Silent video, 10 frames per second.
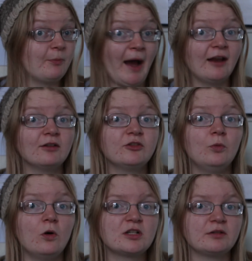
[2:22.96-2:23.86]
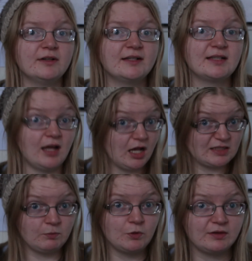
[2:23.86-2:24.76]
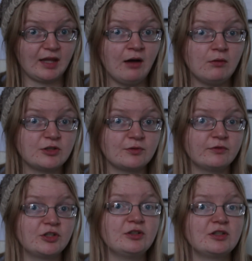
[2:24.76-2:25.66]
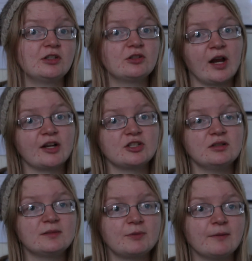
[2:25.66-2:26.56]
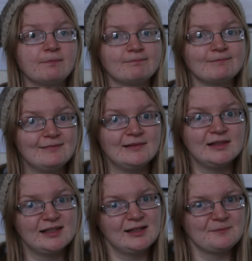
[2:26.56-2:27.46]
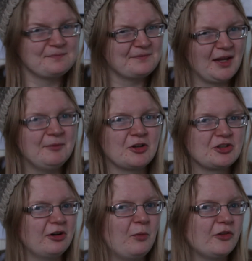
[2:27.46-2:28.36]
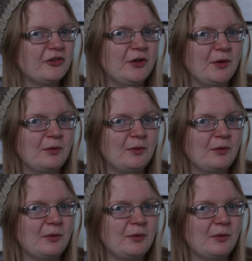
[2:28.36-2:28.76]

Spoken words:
pattern of the water is smoothed out, which would reduce the distractions, but I'm not sure I want to